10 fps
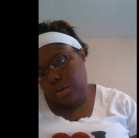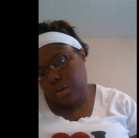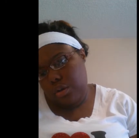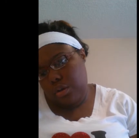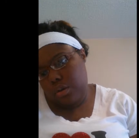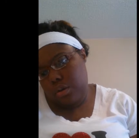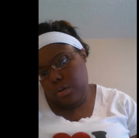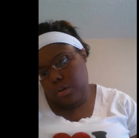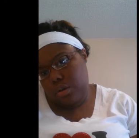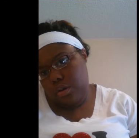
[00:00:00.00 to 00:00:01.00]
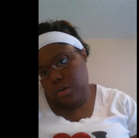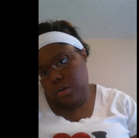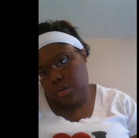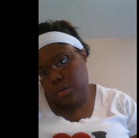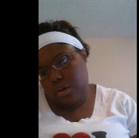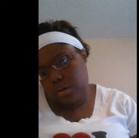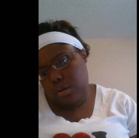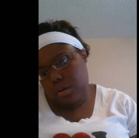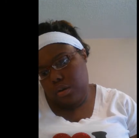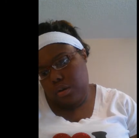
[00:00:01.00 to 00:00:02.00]

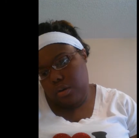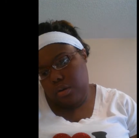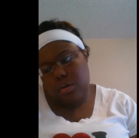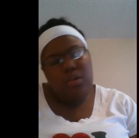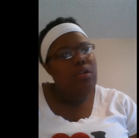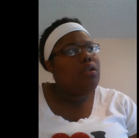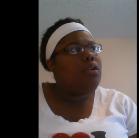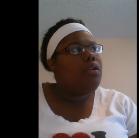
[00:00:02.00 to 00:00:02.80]
(no one is talking)